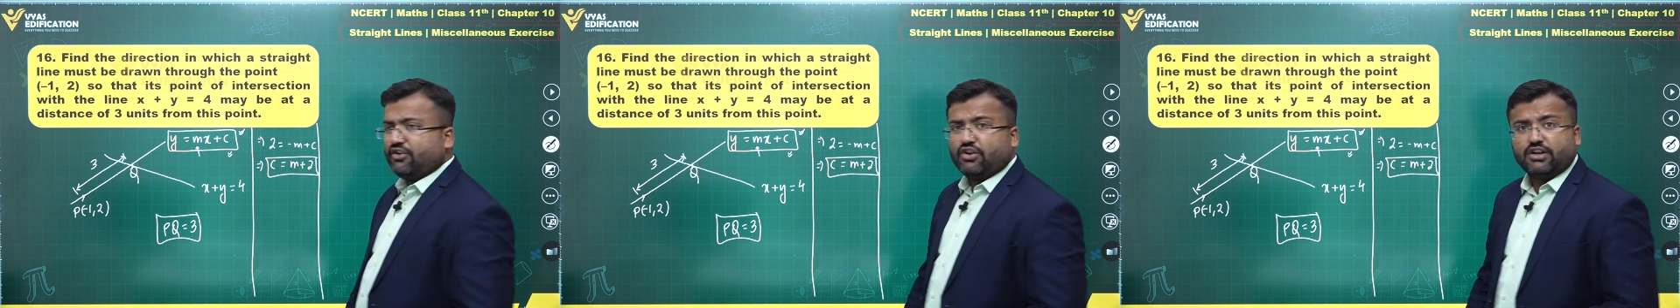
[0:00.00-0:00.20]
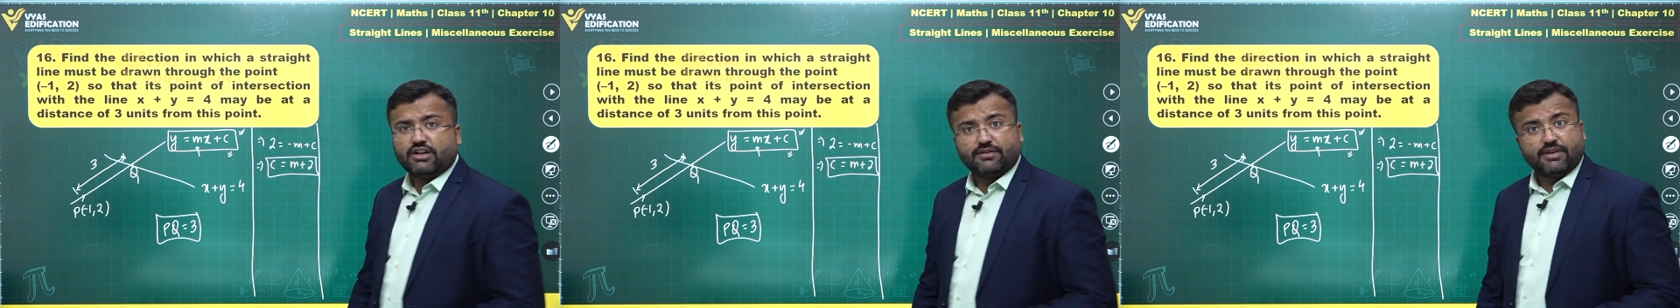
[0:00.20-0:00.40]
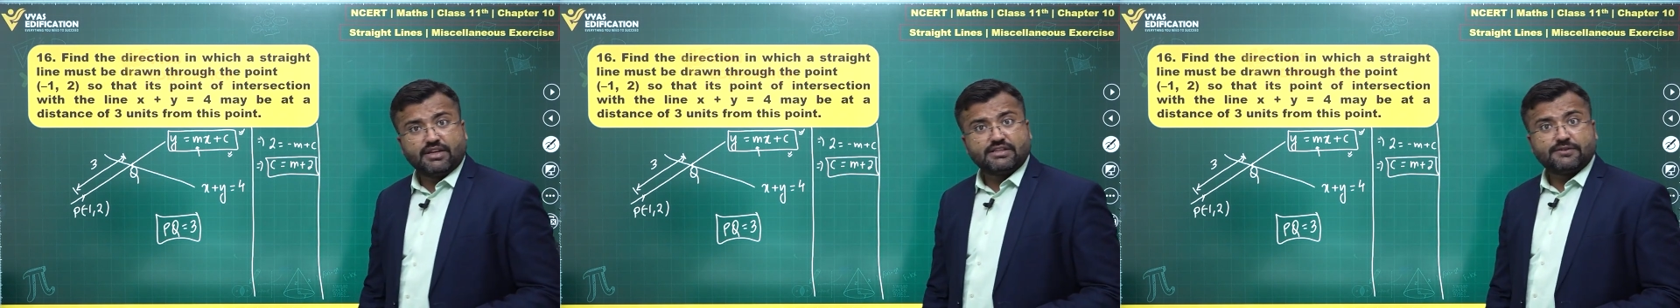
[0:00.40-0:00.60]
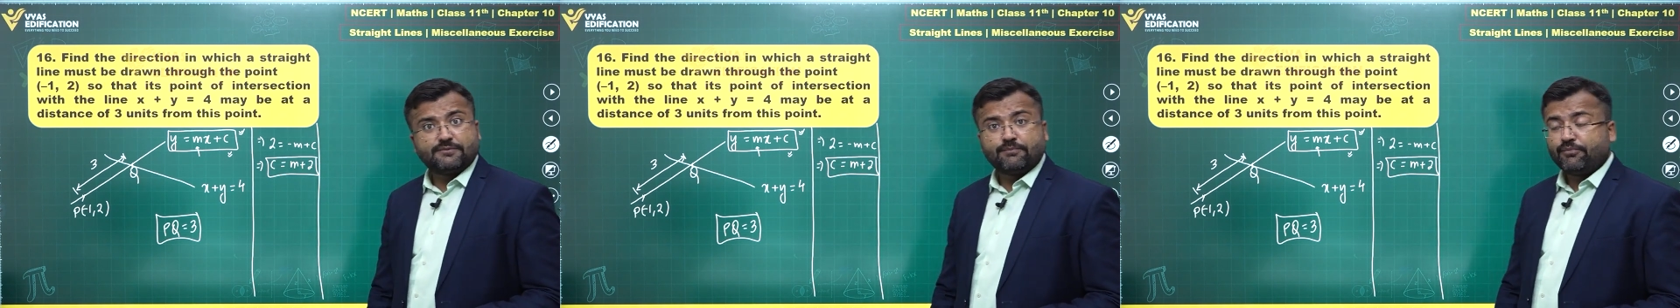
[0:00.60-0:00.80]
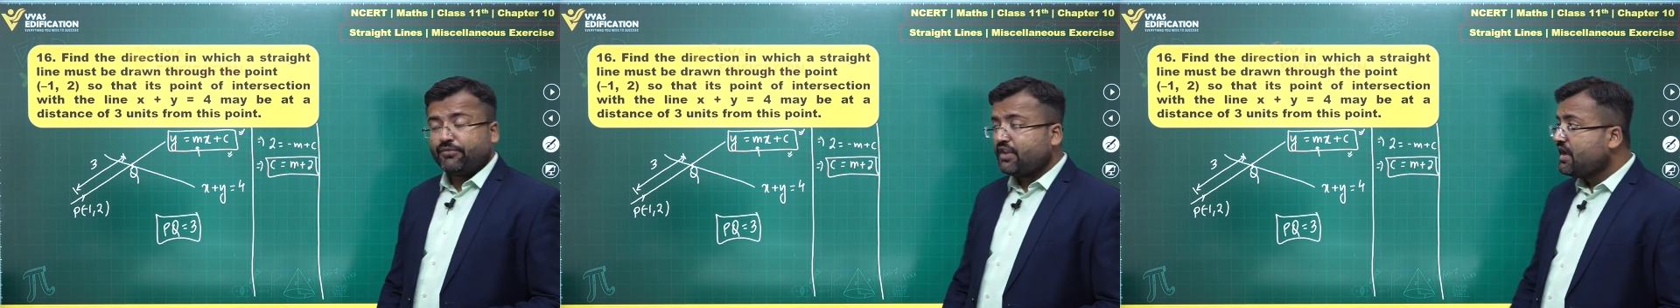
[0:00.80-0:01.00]
or not yes
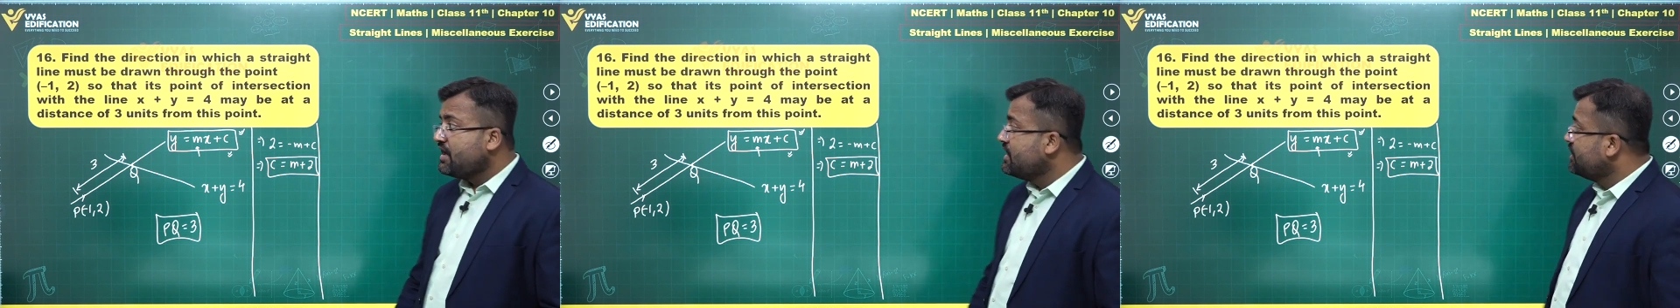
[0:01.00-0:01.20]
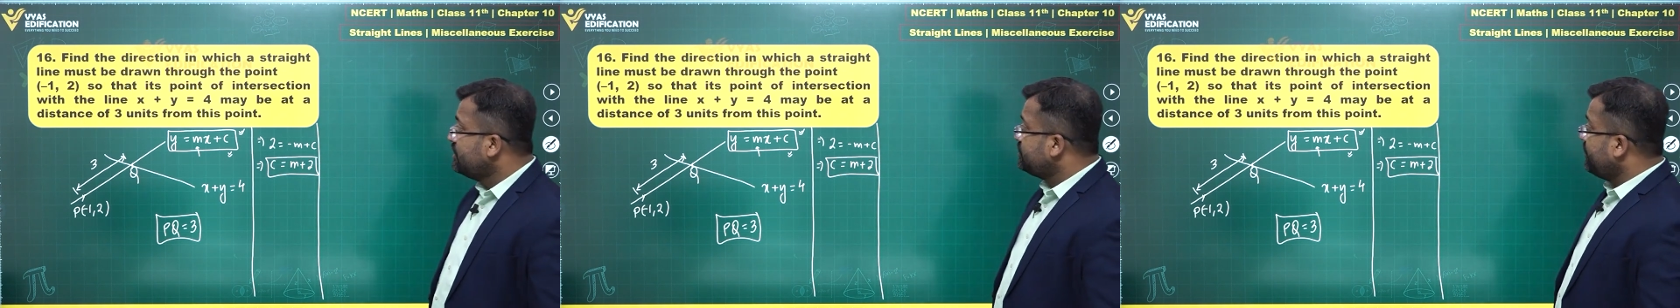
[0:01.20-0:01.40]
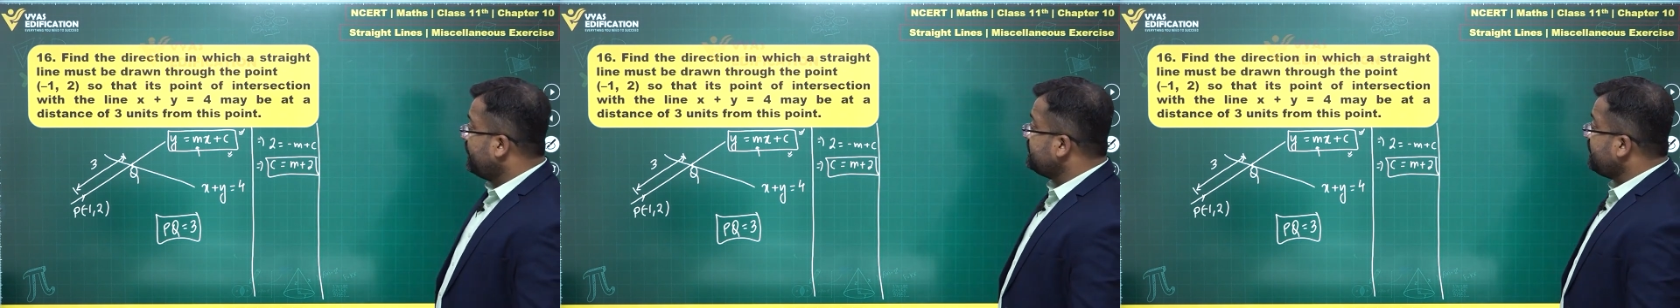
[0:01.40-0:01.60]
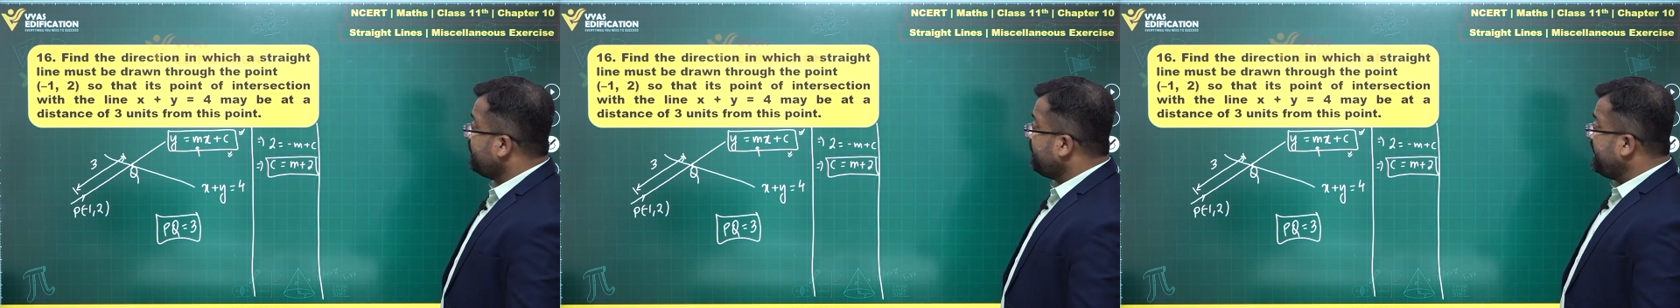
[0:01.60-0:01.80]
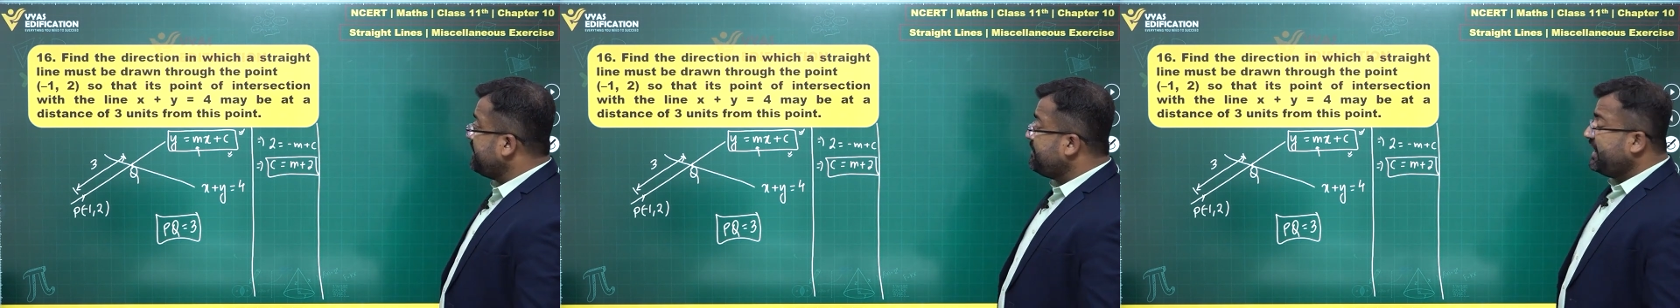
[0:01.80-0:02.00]
so once you have
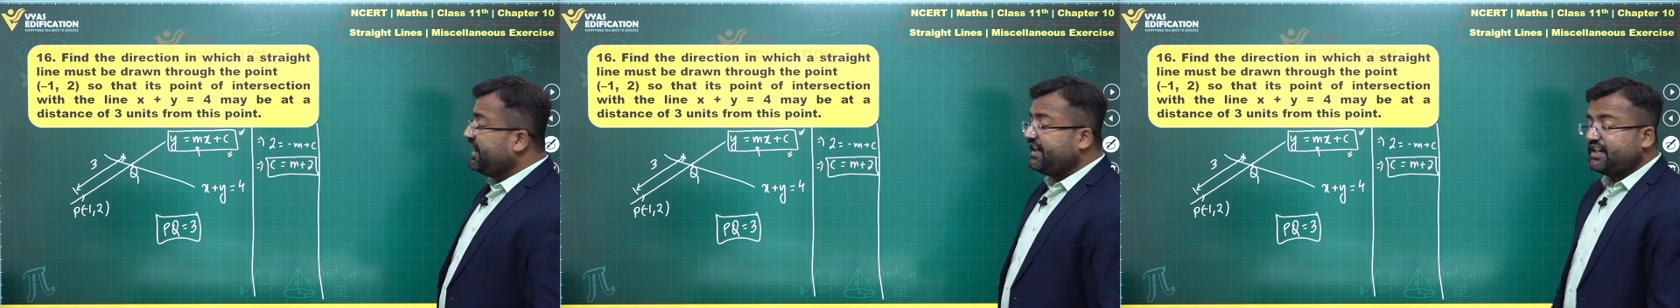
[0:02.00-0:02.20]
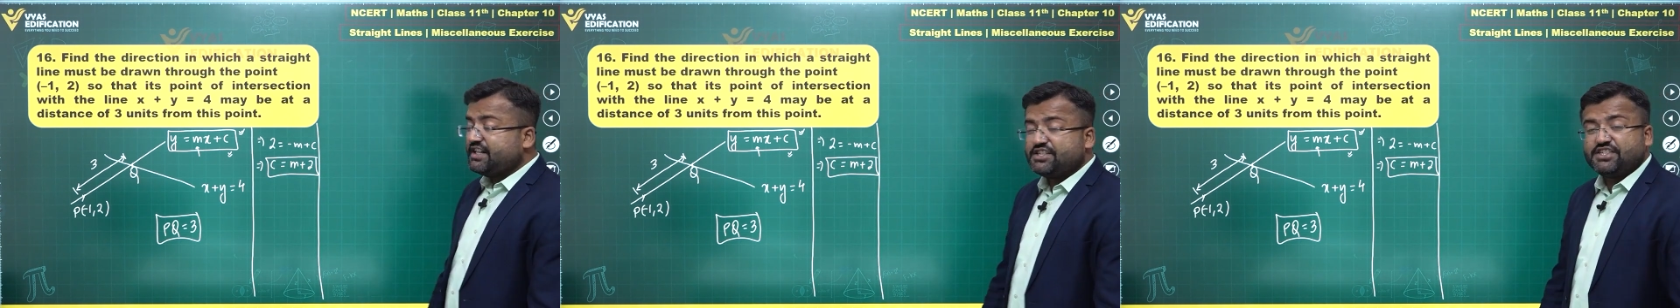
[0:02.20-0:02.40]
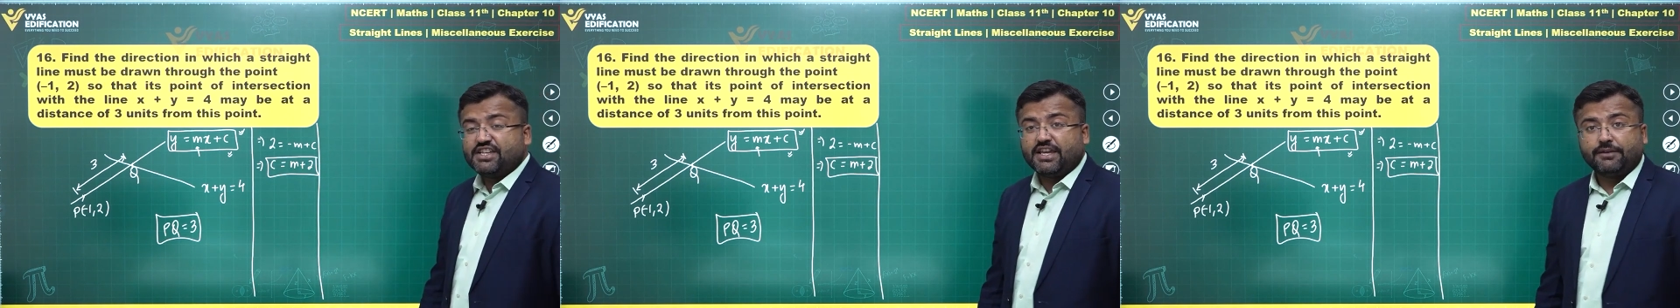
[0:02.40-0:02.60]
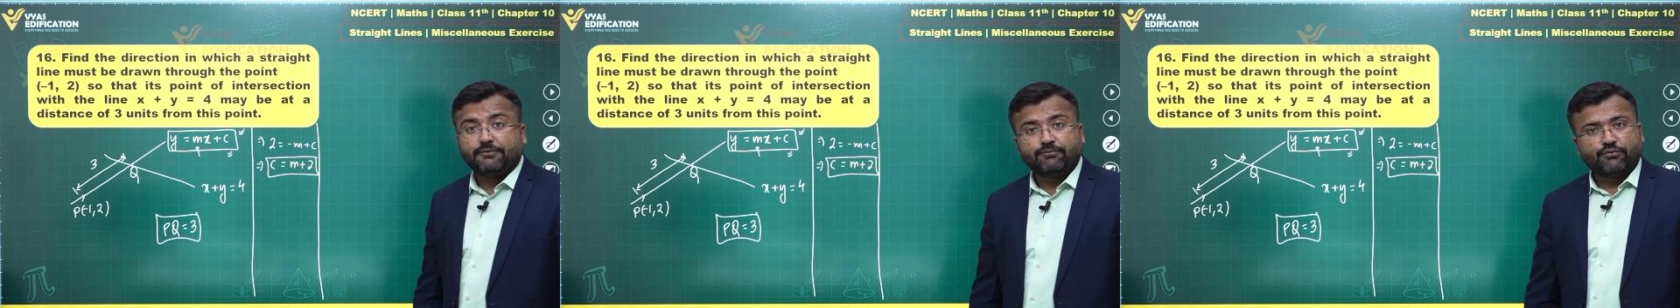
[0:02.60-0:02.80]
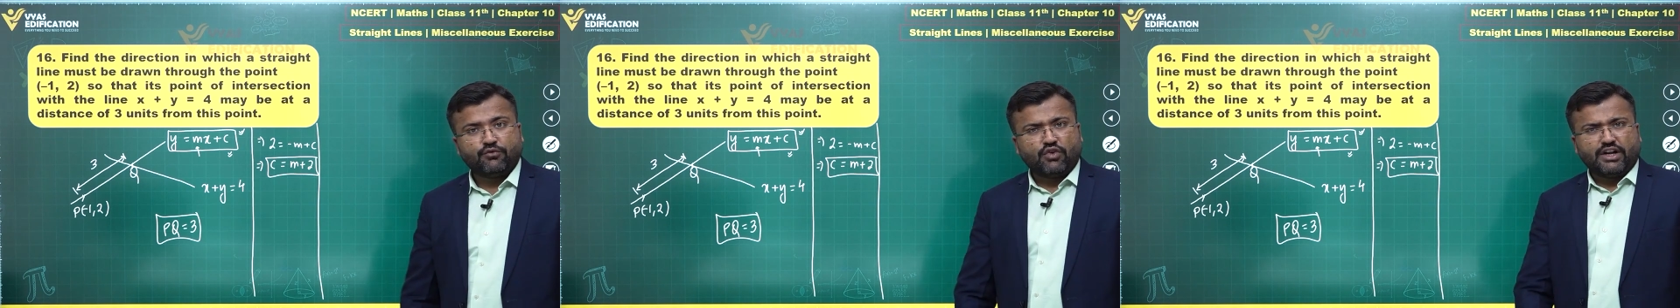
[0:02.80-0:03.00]
eliminated c
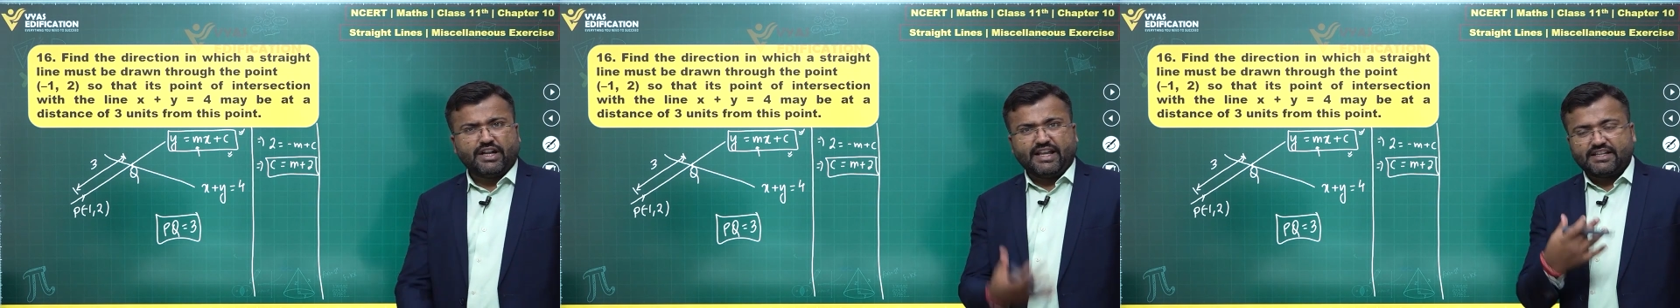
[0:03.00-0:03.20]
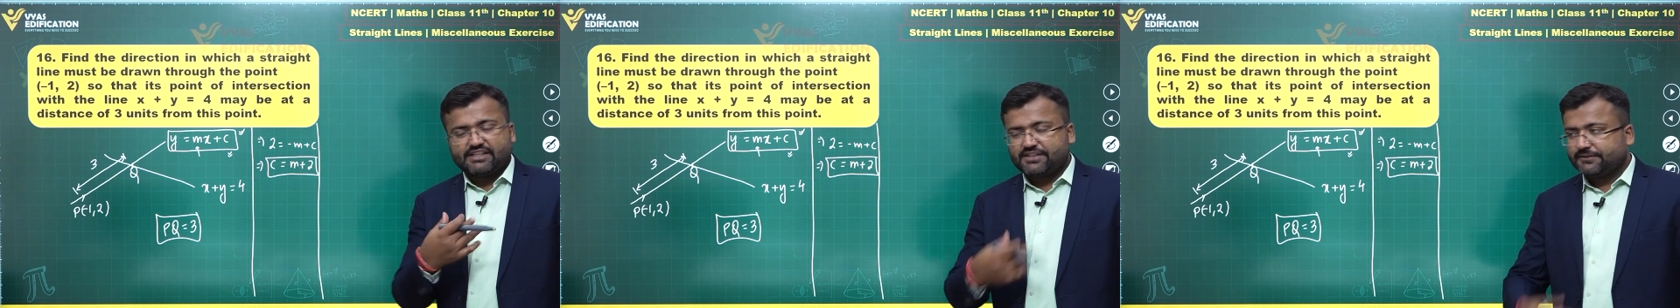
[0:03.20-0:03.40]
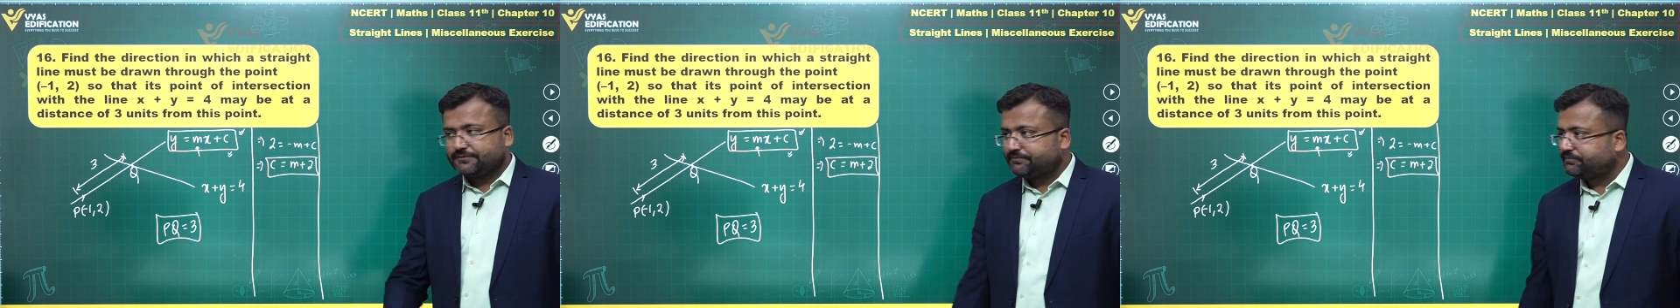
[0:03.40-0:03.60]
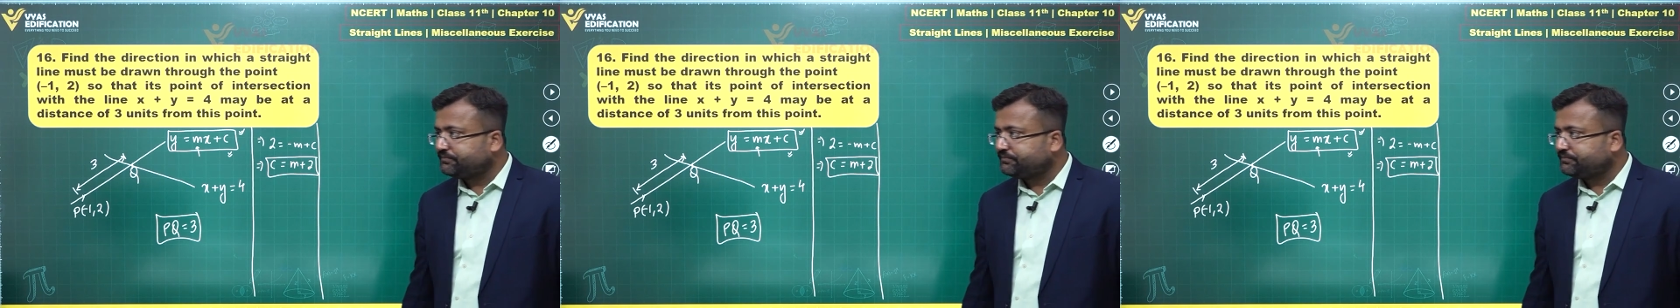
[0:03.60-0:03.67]
what next